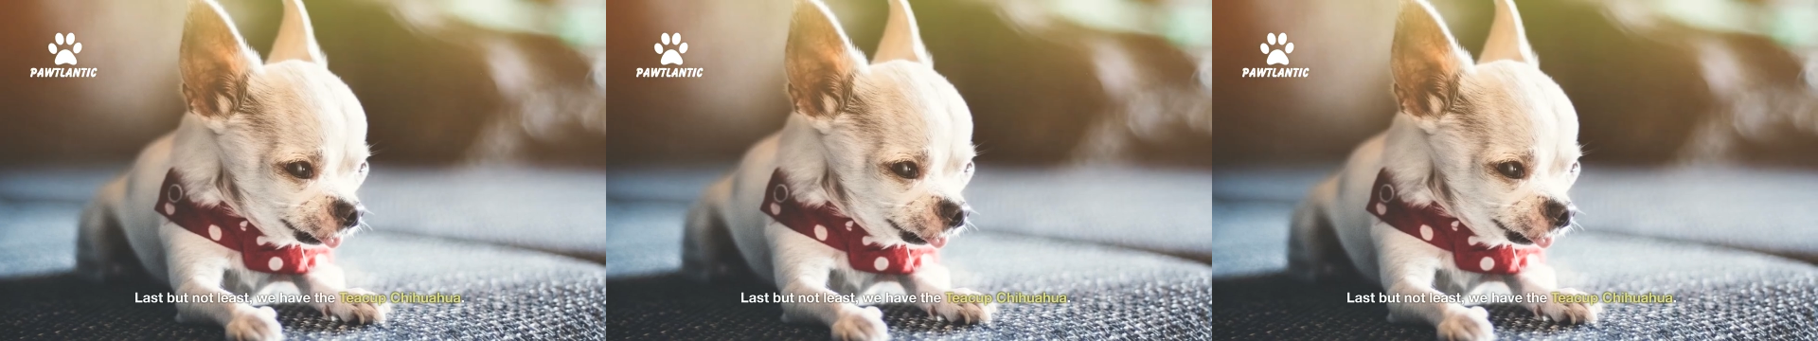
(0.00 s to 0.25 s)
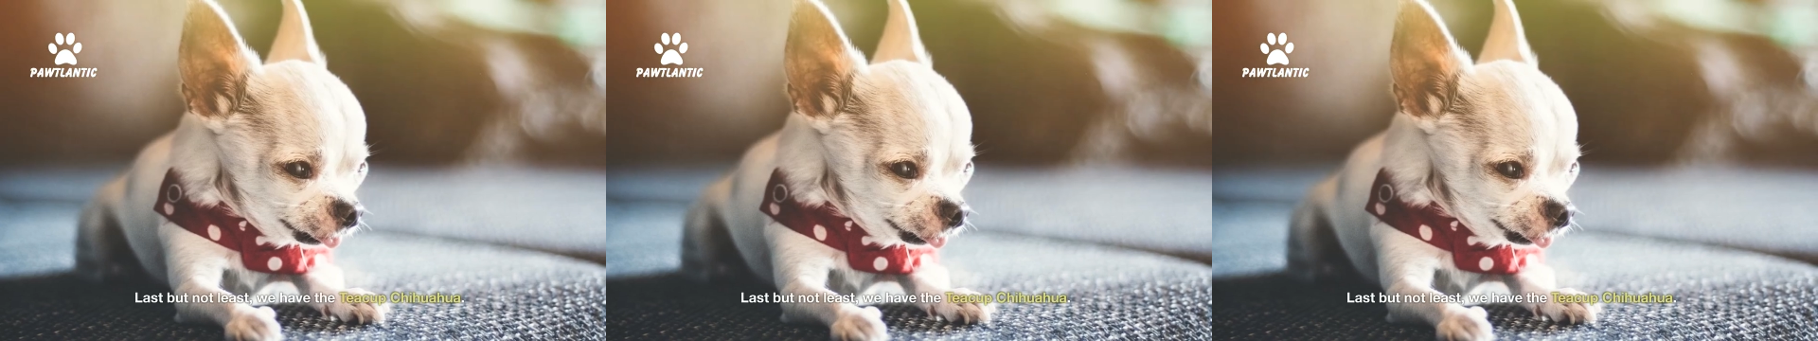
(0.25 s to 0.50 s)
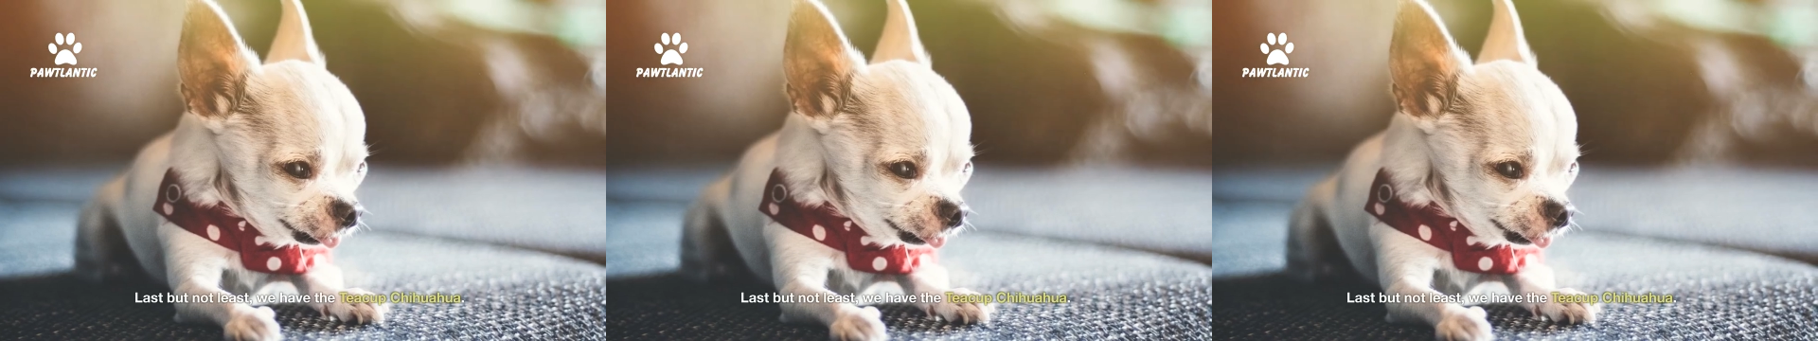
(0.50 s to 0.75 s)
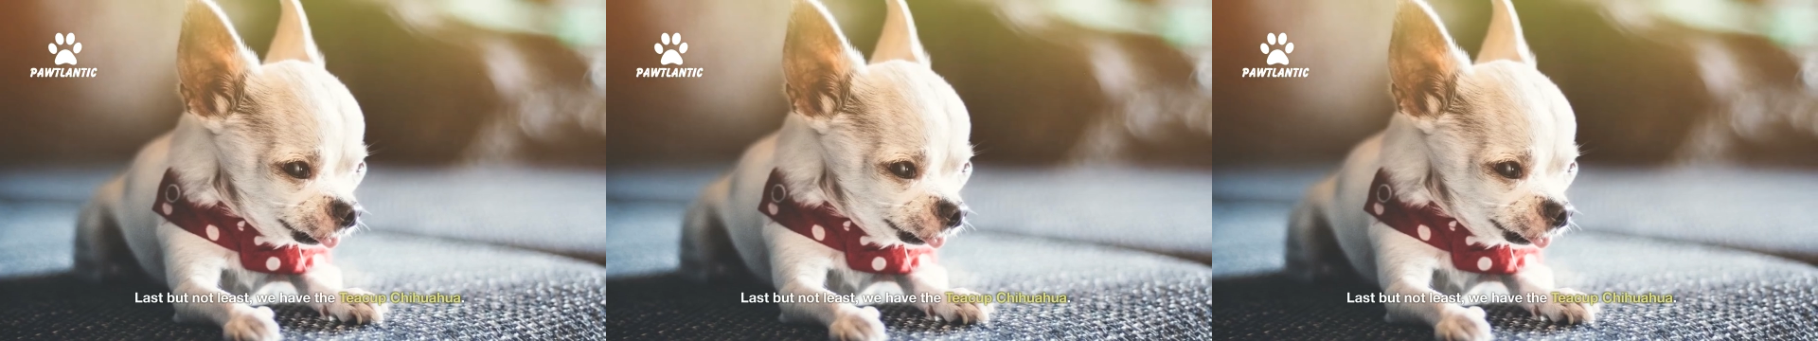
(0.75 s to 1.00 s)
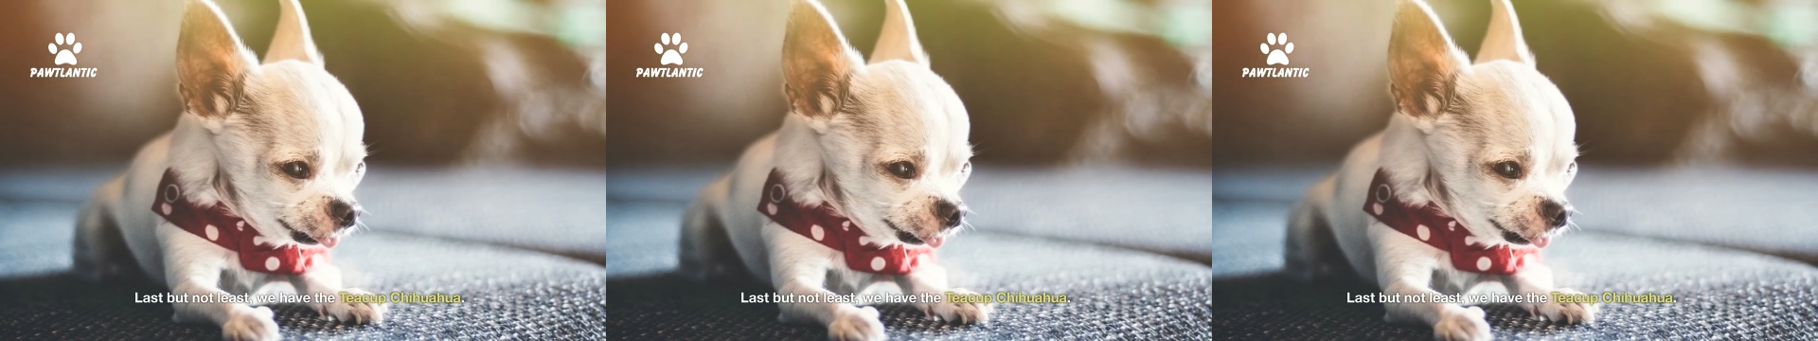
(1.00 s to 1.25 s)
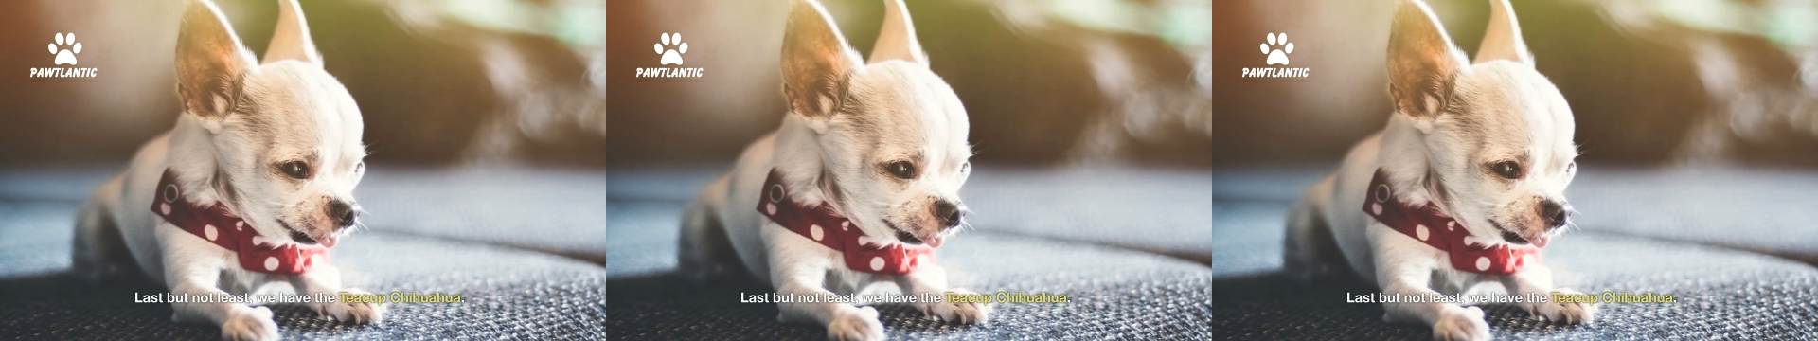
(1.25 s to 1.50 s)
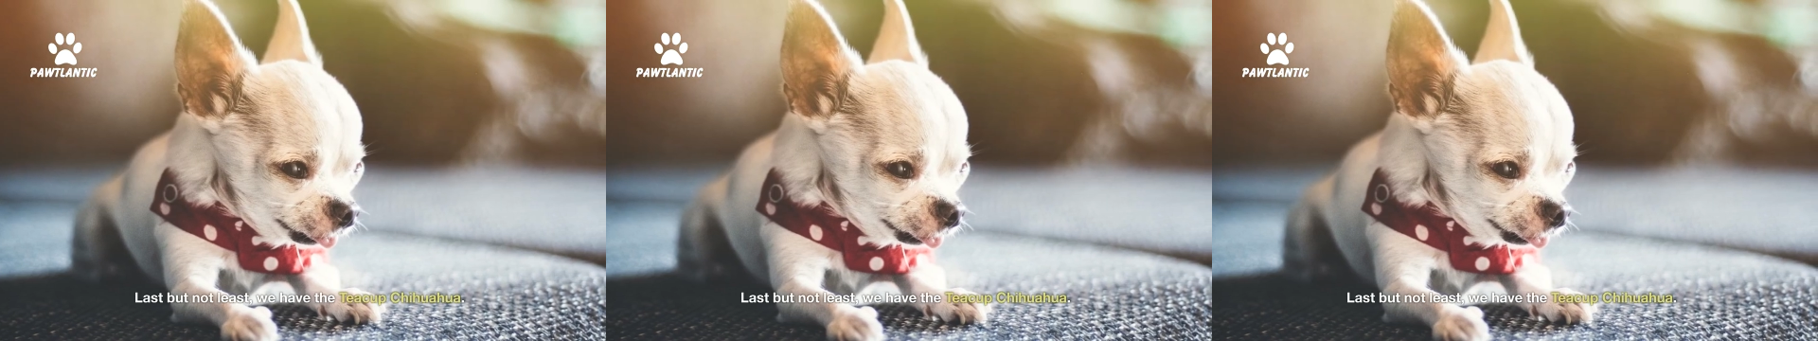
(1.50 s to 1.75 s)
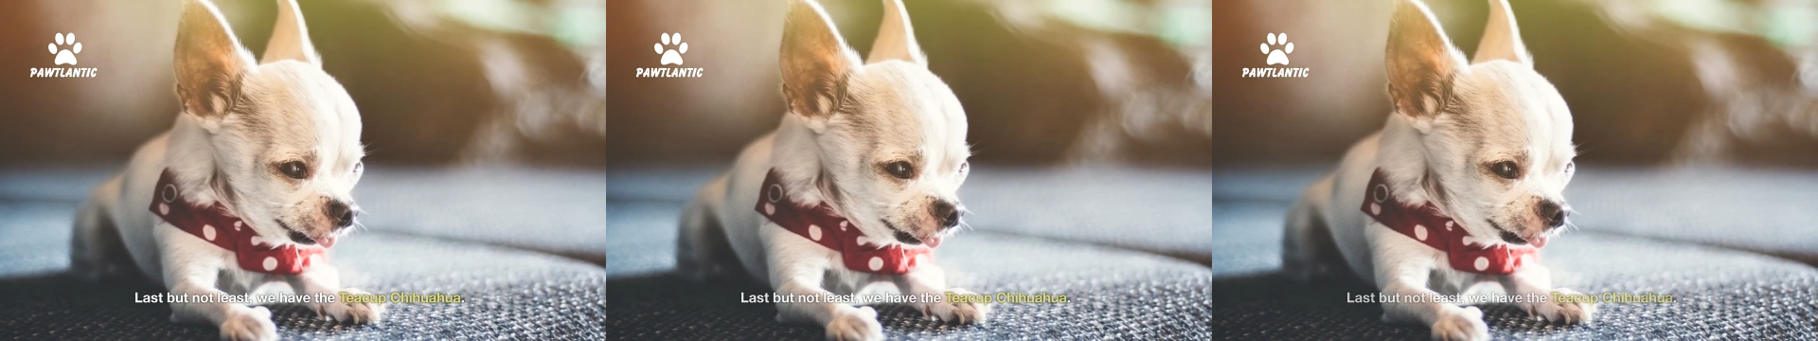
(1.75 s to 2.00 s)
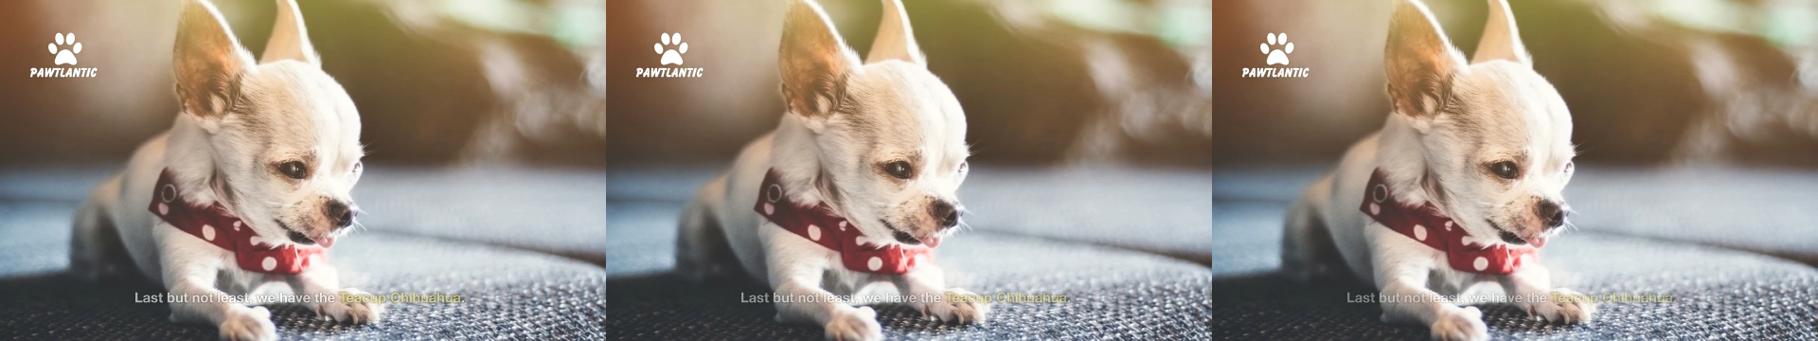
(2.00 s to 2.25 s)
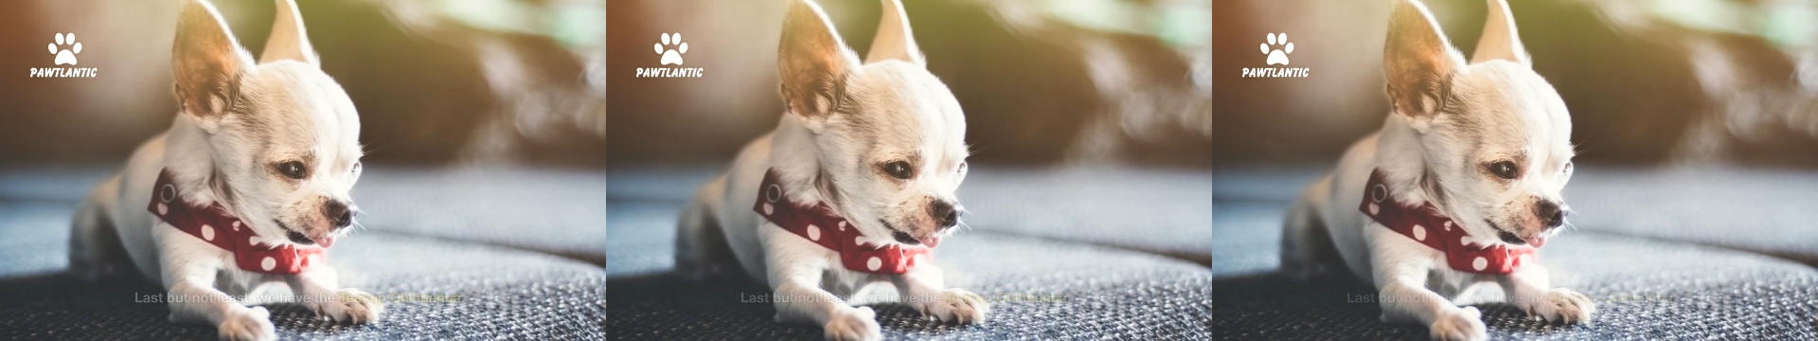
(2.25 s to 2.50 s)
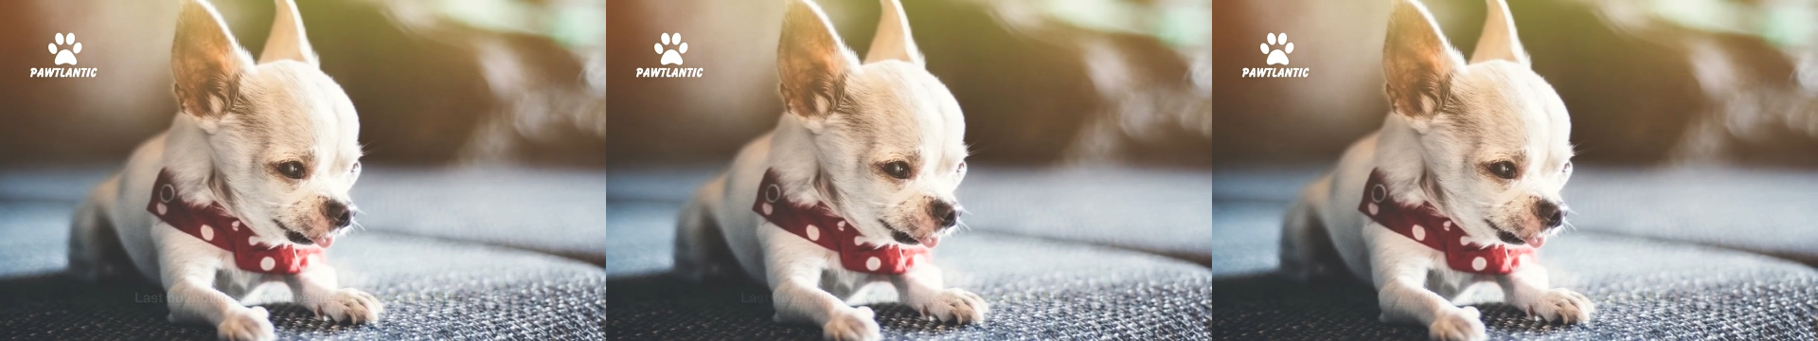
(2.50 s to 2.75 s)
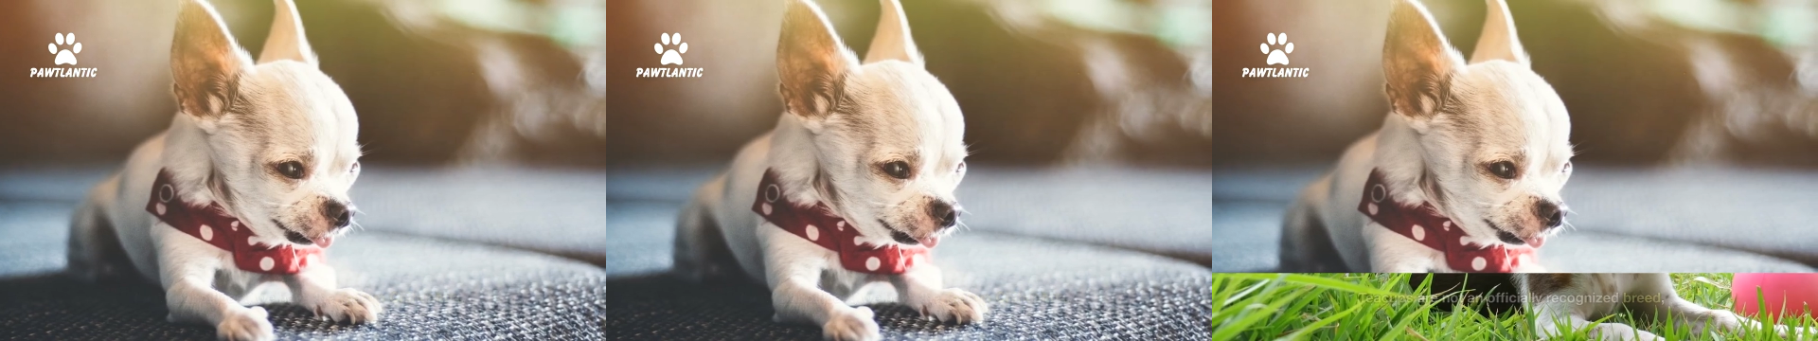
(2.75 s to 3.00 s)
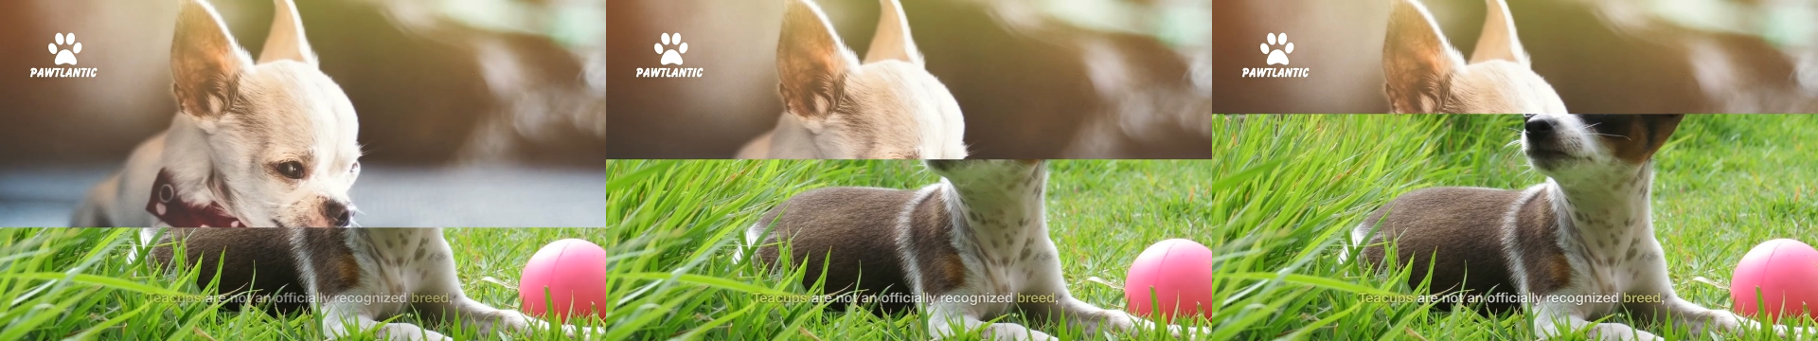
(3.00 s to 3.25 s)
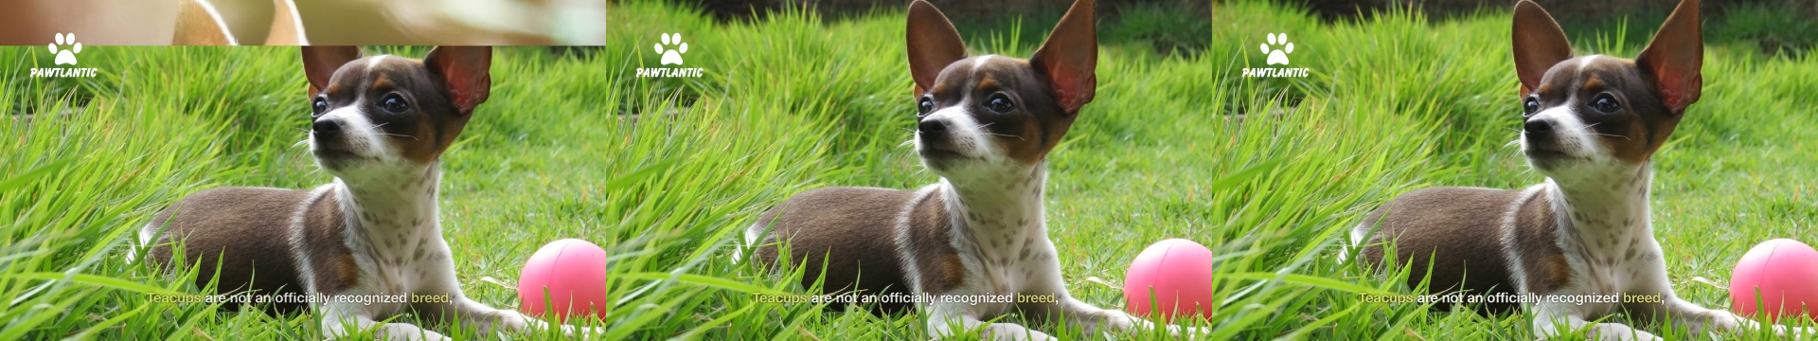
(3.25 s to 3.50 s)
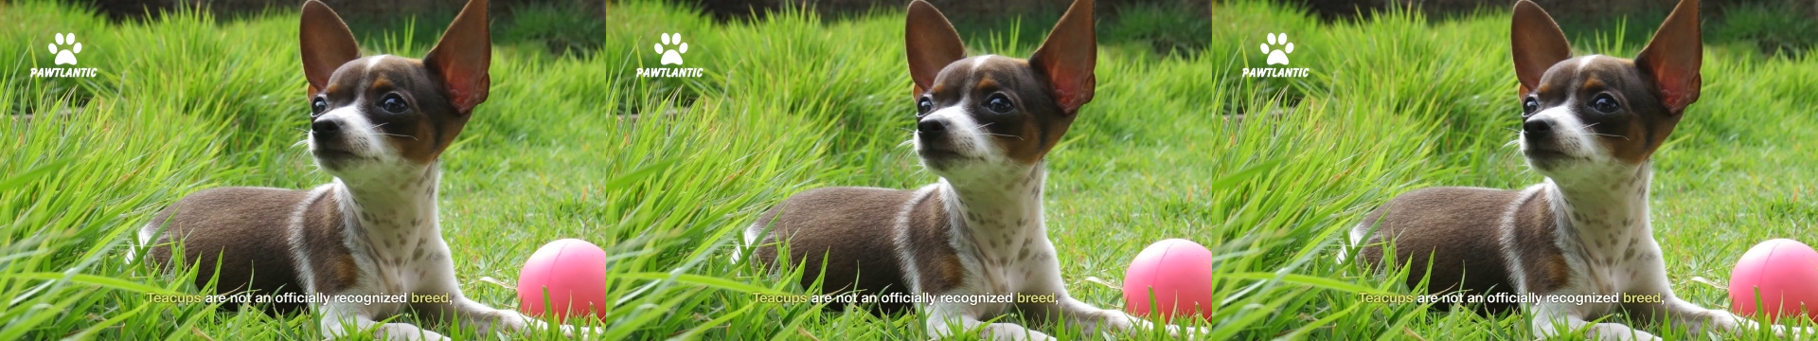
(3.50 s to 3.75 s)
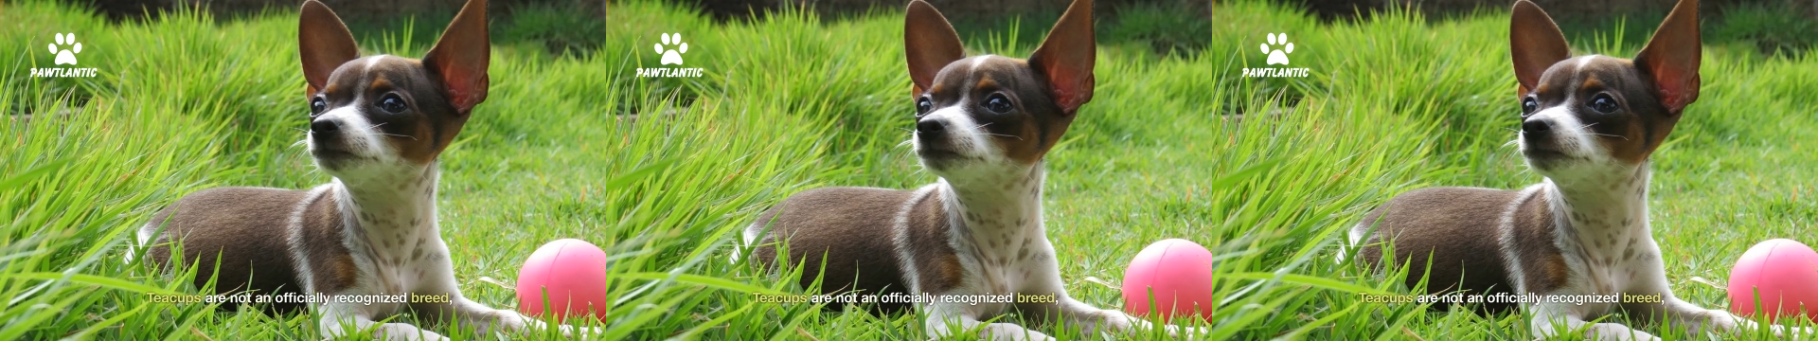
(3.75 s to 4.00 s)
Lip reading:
[unreadable: no face in view]